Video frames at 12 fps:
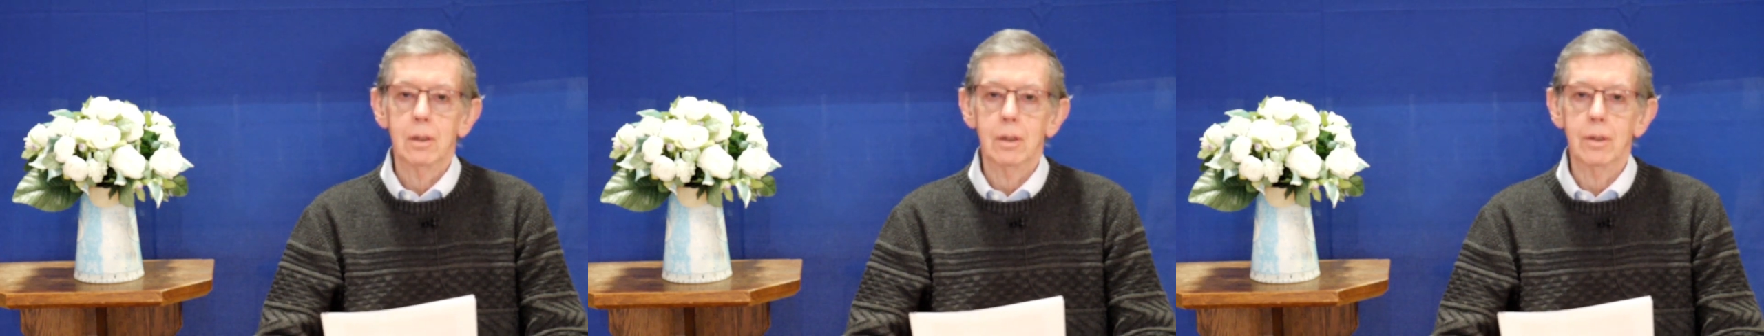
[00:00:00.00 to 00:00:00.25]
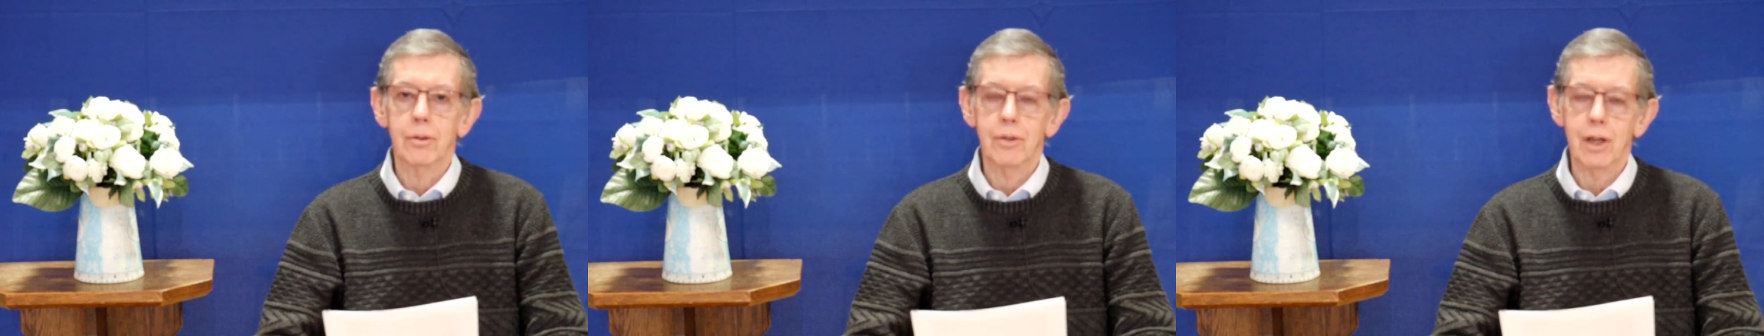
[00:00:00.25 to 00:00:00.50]

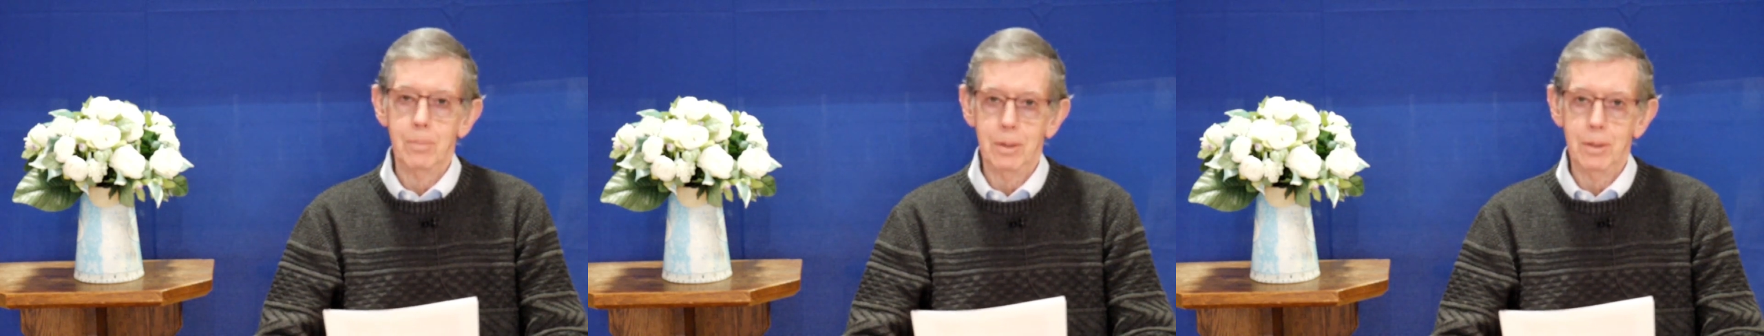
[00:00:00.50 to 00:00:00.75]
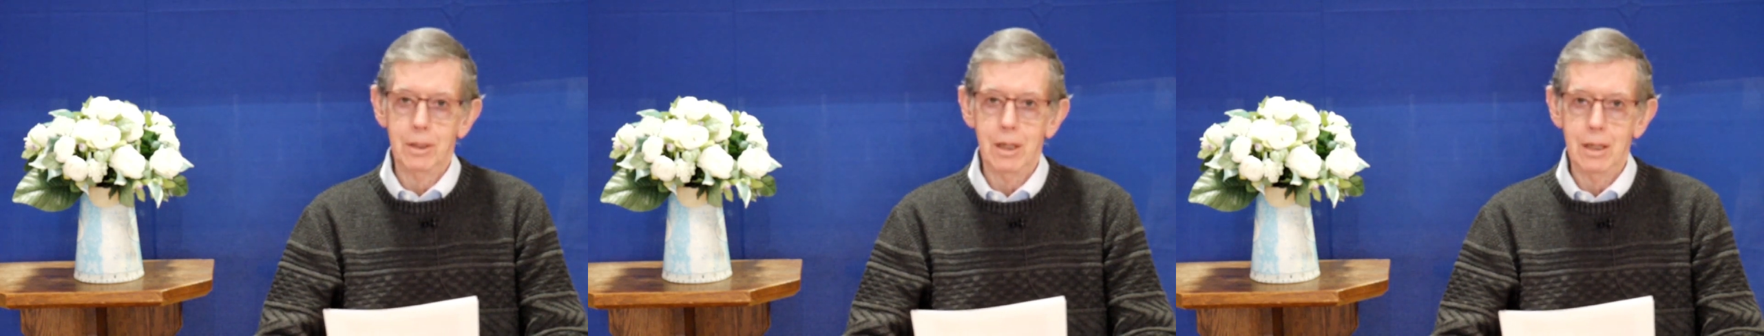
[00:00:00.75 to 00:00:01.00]
they
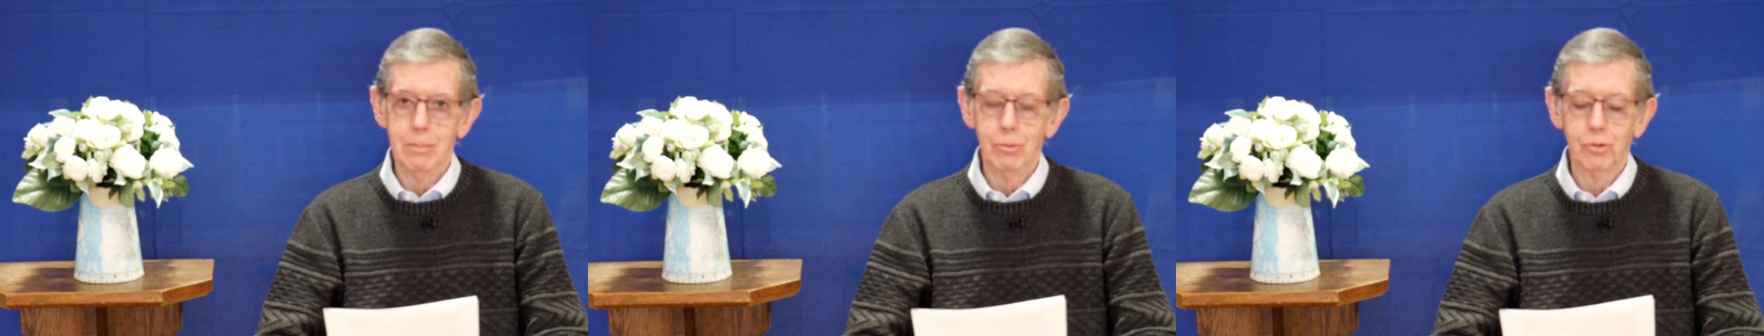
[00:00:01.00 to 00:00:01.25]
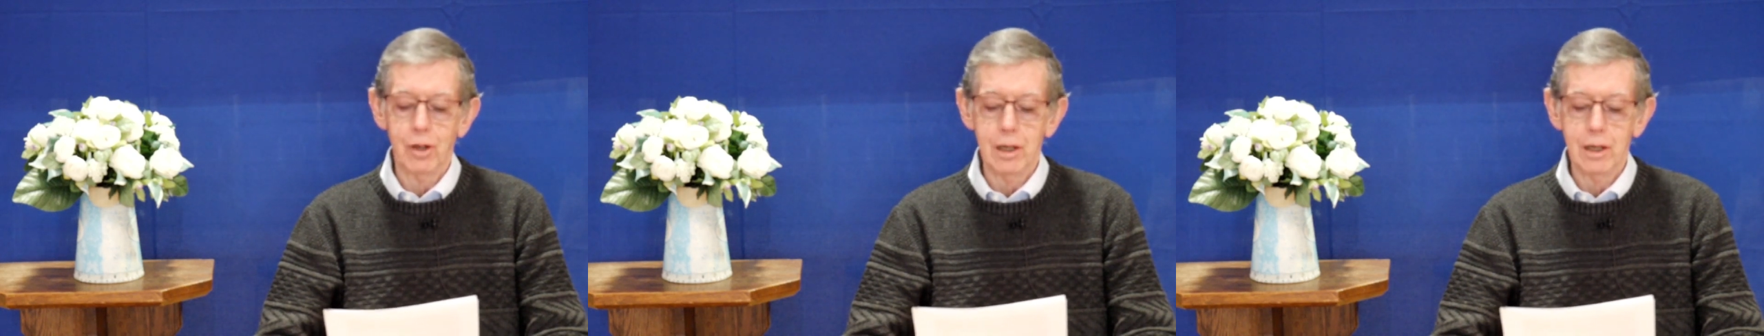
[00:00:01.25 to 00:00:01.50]
became
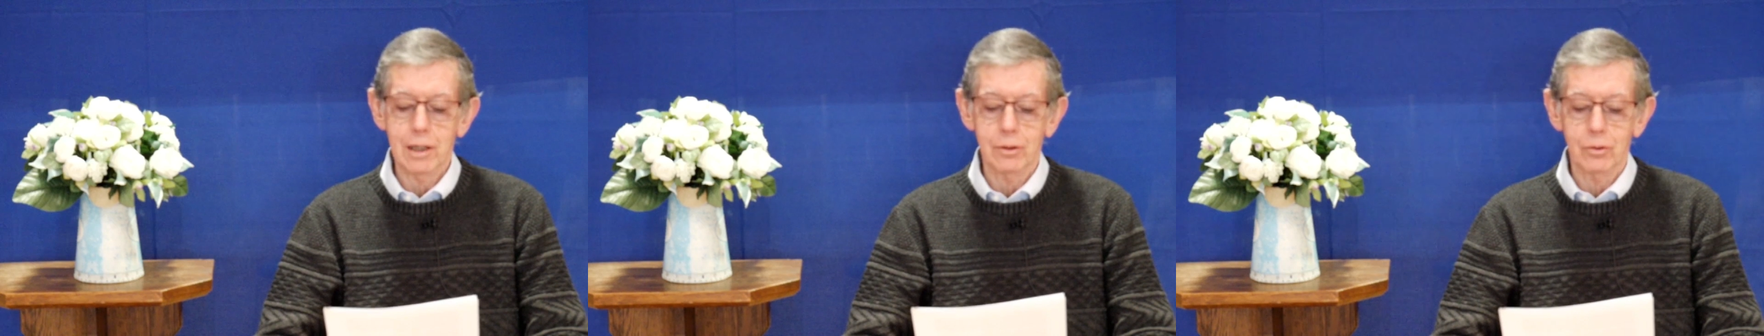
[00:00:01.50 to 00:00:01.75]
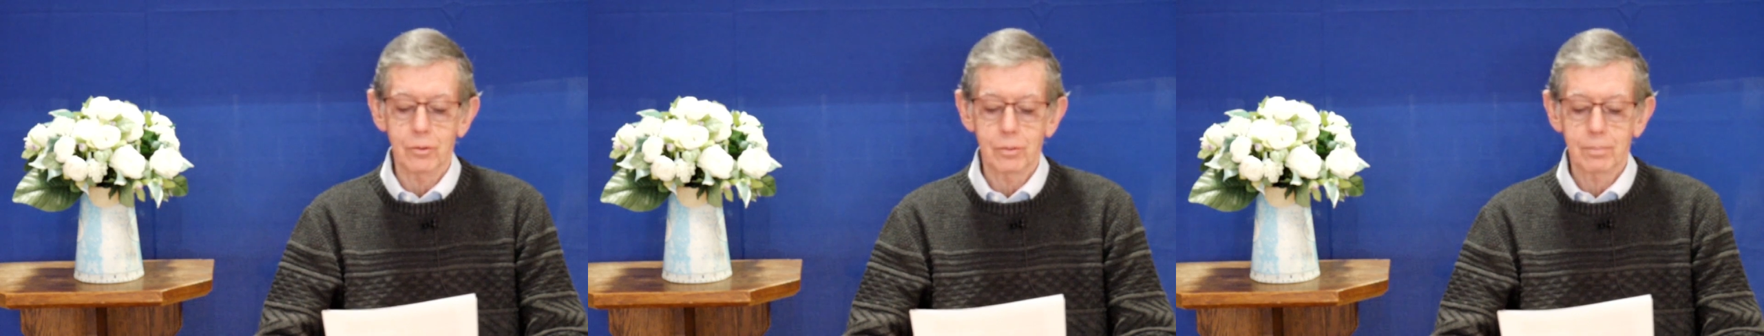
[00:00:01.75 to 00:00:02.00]
silent.